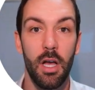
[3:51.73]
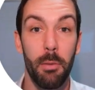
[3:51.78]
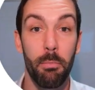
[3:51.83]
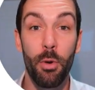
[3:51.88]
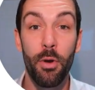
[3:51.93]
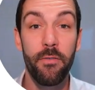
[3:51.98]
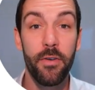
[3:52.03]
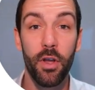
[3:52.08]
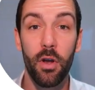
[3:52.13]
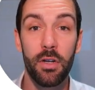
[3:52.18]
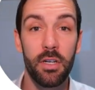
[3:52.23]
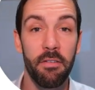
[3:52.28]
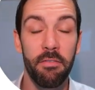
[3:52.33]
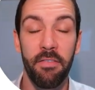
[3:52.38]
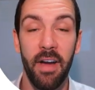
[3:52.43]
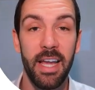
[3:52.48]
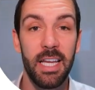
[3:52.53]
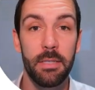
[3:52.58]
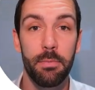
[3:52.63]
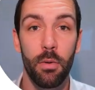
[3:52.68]
Moving on to
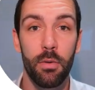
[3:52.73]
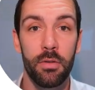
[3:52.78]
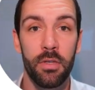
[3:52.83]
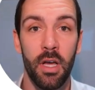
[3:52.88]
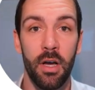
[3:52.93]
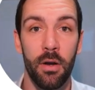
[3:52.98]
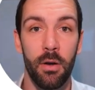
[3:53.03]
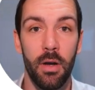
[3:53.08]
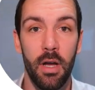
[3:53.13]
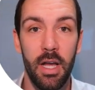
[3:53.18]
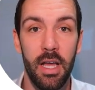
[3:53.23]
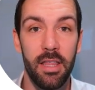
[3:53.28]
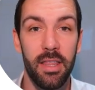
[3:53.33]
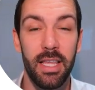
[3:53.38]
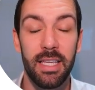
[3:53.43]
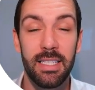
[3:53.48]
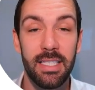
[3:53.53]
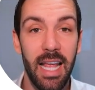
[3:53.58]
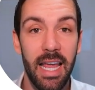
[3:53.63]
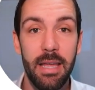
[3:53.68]
Facebook though,
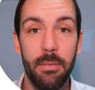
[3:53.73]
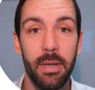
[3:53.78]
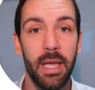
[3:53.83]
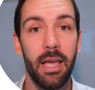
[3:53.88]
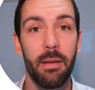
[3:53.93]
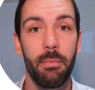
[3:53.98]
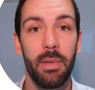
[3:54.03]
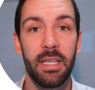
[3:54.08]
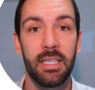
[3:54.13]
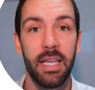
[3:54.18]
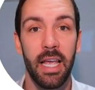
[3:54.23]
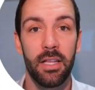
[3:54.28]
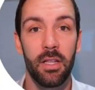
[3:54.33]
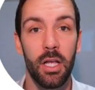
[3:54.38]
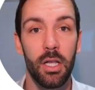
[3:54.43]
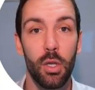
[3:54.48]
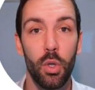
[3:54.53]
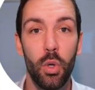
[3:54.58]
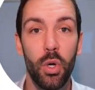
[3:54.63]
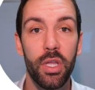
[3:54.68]
the same can be said.
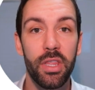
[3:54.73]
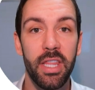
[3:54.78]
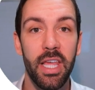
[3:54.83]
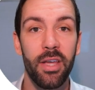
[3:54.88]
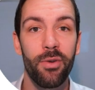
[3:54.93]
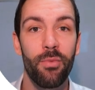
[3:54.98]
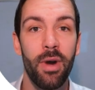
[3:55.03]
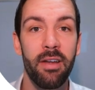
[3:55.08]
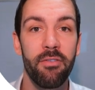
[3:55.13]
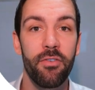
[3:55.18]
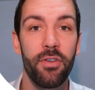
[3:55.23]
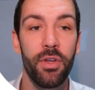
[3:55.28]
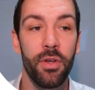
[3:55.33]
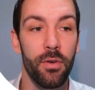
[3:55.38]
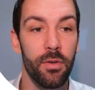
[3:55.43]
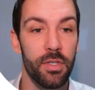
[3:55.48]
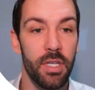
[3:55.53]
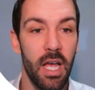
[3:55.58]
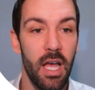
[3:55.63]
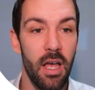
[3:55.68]
Look at their
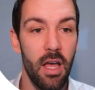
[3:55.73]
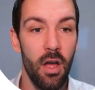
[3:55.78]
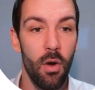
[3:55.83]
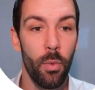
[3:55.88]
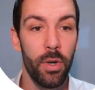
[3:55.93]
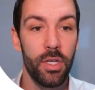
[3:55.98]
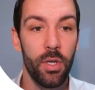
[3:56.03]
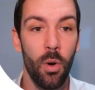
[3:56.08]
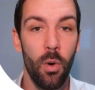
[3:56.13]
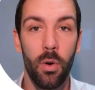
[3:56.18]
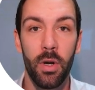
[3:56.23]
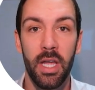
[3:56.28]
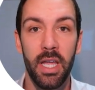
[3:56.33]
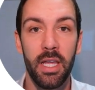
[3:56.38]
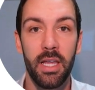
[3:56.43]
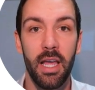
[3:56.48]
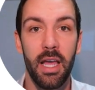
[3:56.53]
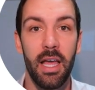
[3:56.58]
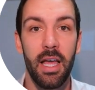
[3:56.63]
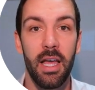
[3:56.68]
revenues. We're
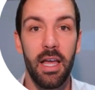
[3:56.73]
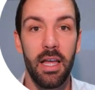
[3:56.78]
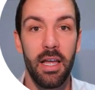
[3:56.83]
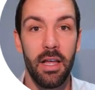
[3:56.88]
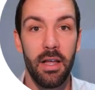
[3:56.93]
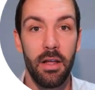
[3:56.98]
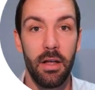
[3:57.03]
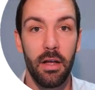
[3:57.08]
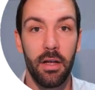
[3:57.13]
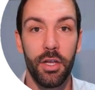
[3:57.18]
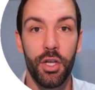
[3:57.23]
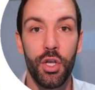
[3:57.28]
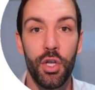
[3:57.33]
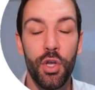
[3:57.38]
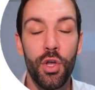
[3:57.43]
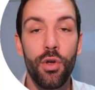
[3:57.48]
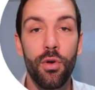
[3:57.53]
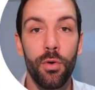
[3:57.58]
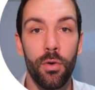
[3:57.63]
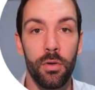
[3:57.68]
talking
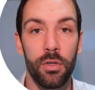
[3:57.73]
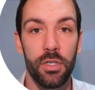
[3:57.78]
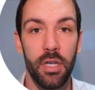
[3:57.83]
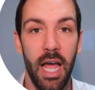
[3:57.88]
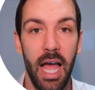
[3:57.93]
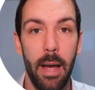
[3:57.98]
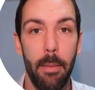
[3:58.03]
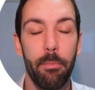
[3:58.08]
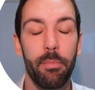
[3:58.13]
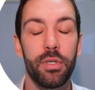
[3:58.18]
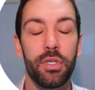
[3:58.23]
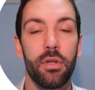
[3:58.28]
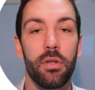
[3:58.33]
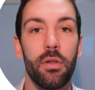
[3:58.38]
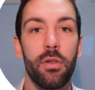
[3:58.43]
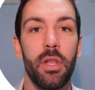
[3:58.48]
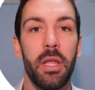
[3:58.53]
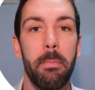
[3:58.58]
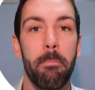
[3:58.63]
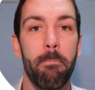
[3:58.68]
huge,
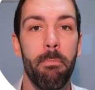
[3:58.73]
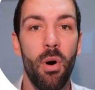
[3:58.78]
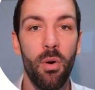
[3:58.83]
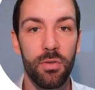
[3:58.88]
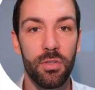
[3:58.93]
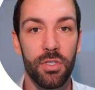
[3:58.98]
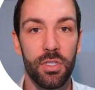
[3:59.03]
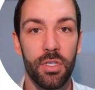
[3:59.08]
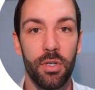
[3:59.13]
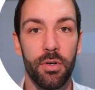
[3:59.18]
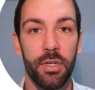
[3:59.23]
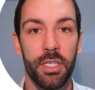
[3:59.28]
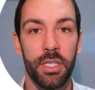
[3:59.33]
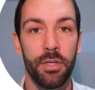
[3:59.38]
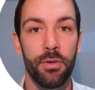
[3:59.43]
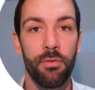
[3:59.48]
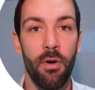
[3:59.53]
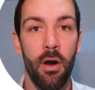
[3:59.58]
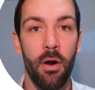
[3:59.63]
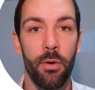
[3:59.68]
absolutely monstrous
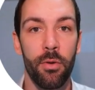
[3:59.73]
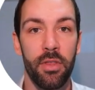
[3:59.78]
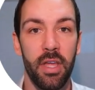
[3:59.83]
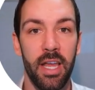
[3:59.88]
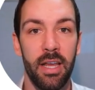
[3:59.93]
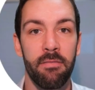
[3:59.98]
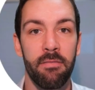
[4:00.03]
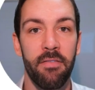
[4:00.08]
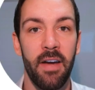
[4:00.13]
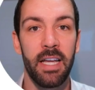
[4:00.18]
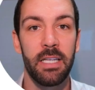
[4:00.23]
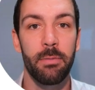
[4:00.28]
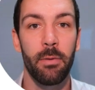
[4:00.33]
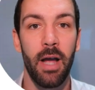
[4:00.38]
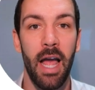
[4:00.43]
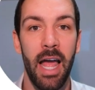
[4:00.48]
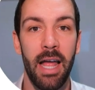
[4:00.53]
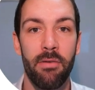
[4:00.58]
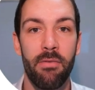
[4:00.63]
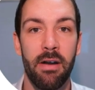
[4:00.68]
growth
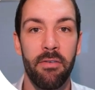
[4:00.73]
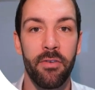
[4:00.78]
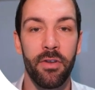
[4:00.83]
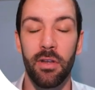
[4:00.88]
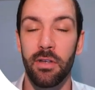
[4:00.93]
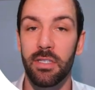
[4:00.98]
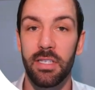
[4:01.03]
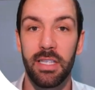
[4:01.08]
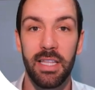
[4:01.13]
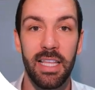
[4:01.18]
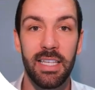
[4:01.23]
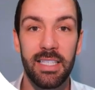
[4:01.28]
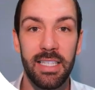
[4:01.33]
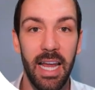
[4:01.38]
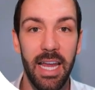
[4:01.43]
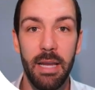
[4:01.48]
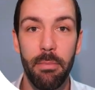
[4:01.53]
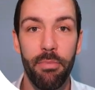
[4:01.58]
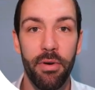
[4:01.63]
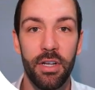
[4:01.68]
Facebook ad revenues. The
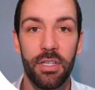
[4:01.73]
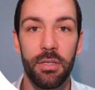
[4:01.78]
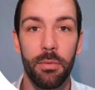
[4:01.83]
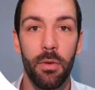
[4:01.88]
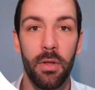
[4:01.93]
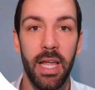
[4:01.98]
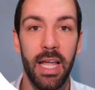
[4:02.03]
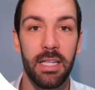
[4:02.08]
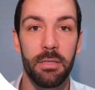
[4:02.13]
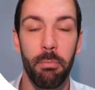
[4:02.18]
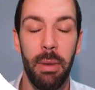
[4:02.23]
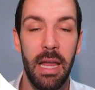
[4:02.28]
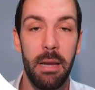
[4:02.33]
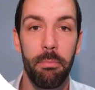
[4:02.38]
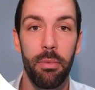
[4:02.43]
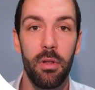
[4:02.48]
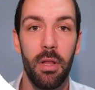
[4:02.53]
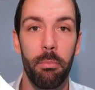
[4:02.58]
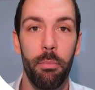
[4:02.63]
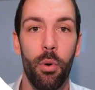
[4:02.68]
same principle again.
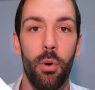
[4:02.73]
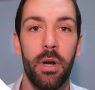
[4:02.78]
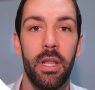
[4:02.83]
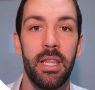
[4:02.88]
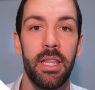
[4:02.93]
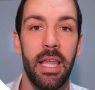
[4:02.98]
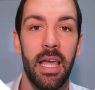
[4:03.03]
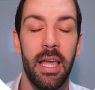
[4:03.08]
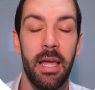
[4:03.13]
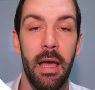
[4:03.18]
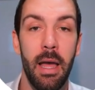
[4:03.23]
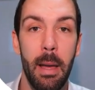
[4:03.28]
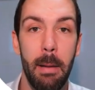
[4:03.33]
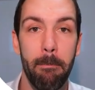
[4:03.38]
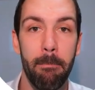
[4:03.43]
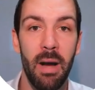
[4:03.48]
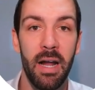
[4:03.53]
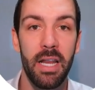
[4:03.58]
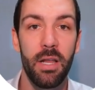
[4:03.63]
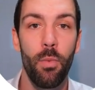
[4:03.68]
People are putting their
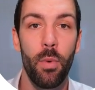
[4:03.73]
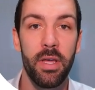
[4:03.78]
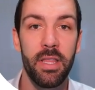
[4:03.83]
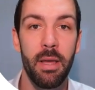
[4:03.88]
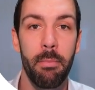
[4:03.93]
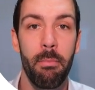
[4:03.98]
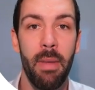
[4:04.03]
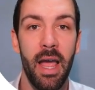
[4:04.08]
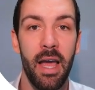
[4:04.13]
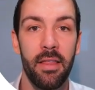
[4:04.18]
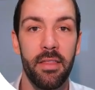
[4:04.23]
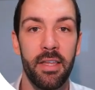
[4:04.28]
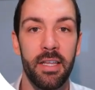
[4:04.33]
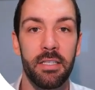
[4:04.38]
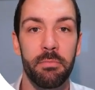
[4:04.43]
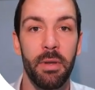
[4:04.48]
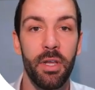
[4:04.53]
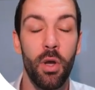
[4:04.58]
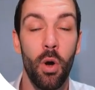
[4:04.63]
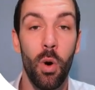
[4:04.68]
money where their mouth
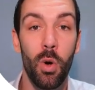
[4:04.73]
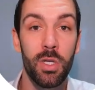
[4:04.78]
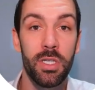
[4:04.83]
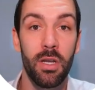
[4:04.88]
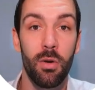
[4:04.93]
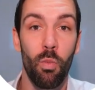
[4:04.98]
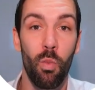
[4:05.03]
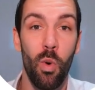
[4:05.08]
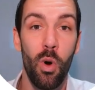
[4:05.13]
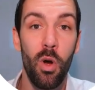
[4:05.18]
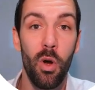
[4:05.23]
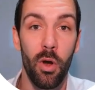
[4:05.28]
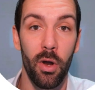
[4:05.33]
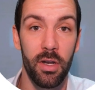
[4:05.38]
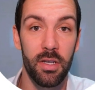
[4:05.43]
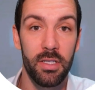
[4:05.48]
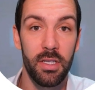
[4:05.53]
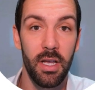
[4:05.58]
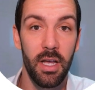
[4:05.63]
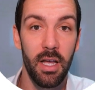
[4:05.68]
is because it
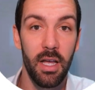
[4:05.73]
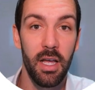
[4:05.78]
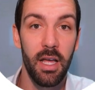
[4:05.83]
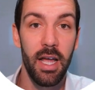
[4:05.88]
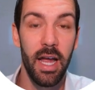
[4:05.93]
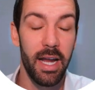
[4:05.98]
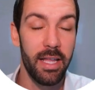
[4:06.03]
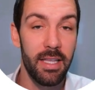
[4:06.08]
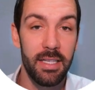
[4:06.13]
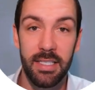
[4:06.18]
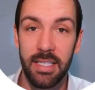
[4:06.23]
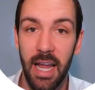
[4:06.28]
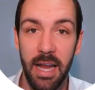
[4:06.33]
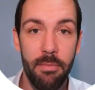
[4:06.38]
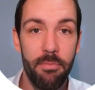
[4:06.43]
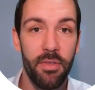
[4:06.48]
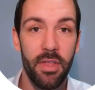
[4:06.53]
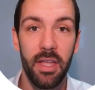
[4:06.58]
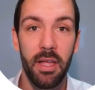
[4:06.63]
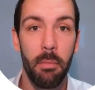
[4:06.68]
works. And the
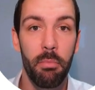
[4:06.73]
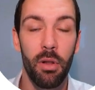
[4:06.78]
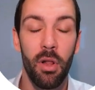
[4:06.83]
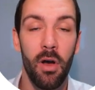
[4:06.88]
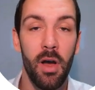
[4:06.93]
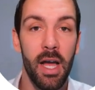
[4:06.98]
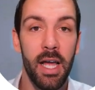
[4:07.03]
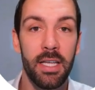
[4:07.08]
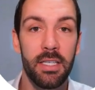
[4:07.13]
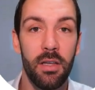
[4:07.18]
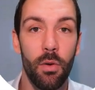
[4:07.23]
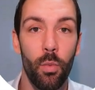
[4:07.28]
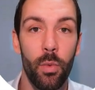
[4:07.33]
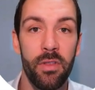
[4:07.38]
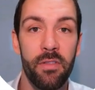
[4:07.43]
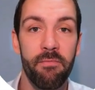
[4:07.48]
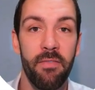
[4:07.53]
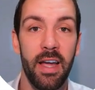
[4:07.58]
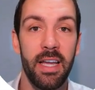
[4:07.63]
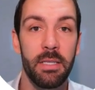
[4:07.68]
same thing applies
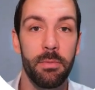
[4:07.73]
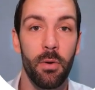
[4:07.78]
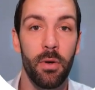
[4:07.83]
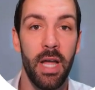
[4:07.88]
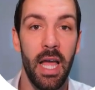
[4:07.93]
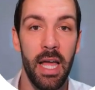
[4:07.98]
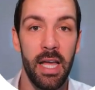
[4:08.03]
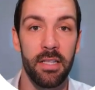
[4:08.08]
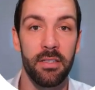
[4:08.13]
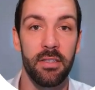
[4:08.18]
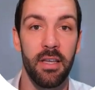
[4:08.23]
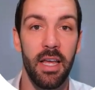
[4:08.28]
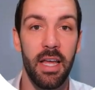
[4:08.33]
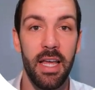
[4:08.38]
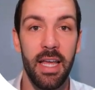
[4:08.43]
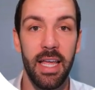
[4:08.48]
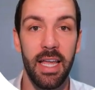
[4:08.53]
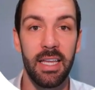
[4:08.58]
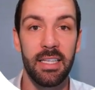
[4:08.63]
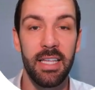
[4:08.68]
with Facebook ads,
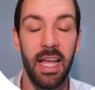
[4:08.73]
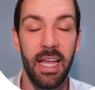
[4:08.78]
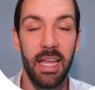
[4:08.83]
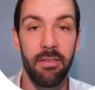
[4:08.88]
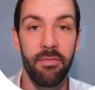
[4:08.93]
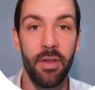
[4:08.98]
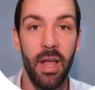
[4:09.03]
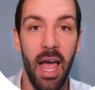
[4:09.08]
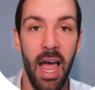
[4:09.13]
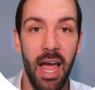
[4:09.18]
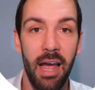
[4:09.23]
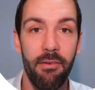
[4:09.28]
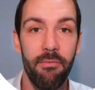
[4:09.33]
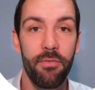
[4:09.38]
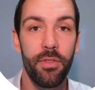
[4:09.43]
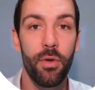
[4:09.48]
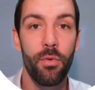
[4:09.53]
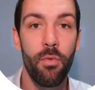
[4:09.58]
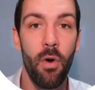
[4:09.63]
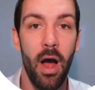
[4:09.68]
is that if you
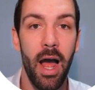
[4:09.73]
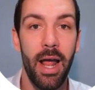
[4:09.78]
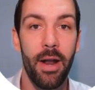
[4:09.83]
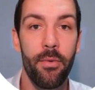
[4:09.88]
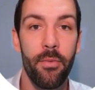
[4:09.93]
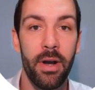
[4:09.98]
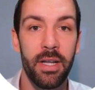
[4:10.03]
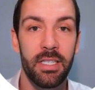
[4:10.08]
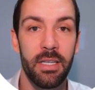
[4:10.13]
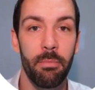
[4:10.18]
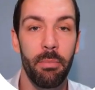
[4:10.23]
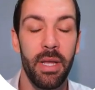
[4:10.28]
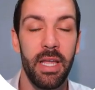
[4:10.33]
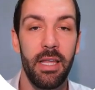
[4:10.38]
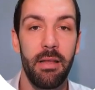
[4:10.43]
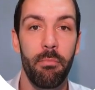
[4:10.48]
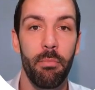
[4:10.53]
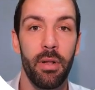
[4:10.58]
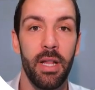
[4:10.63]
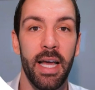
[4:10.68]
have the right
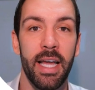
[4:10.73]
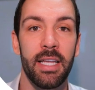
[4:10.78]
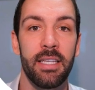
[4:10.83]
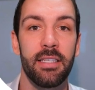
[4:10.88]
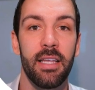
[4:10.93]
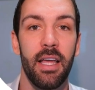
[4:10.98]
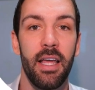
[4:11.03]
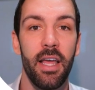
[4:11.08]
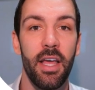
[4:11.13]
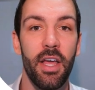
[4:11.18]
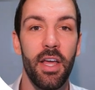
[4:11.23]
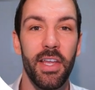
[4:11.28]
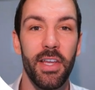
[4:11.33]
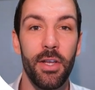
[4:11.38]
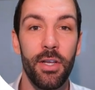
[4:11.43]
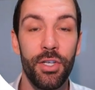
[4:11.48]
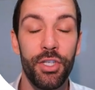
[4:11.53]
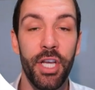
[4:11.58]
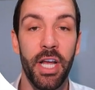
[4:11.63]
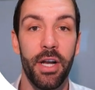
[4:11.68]
recipe in place,
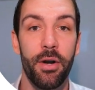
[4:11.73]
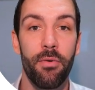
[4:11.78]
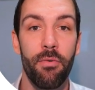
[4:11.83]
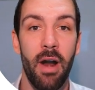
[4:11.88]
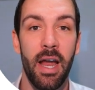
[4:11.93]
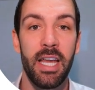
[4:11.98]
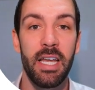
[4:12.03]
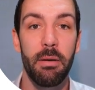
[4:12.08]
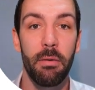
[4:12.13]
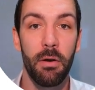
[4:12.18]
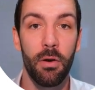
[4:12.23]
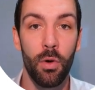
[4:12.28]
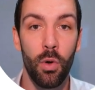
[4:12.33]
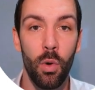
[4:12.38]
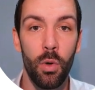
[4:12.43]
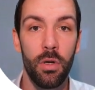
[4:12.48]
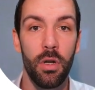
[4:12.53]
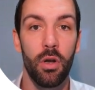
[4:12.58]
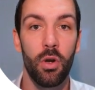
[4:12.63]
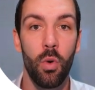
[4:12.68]
you generate
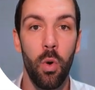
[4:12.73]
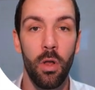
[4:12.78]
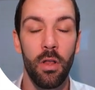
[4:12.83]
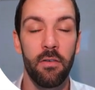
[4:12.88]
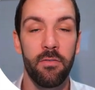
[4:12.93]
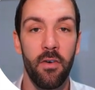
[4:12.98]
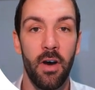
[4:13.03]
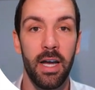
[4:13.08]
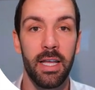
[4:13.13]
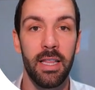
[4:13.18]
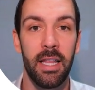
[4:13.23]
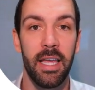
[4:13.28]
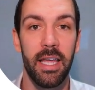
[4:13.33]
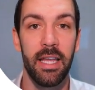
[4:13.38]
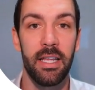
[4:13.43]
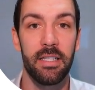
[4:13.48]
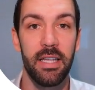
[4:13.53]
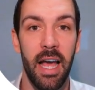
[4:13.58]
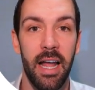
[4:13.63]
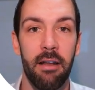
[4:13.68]
good qualified
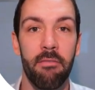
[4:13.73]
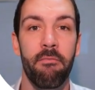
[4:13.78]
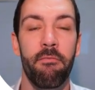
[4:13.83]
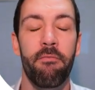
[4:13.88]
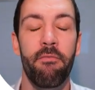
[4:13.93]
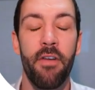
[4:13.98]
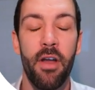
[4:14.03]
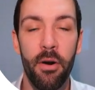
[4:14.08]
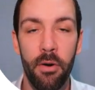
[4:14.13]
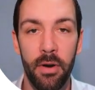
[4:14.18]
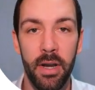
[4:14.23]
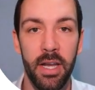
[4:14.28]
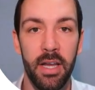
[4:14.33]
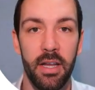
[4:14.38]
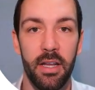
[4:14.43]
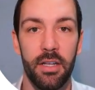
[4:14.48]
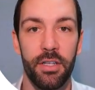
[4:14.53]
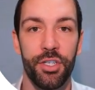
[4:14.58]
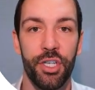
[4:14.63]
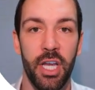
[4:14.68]
leads at a
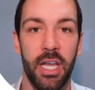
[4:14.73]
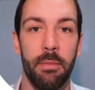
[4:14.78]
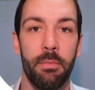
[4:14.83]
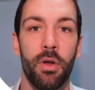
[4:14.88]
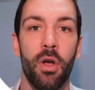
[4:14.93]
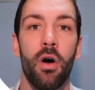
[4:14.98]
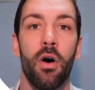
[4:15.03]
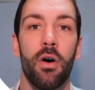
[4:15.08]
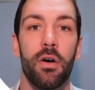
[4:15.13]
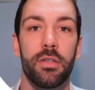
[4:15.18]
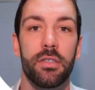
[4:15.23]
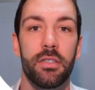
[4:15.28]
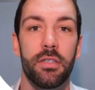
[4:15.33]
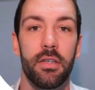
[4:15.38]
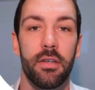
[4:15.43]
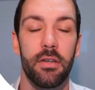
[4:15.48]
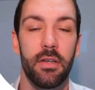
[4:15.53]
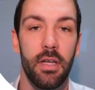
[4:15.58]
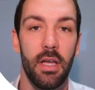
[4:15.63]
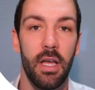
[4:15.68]
very cheap cost.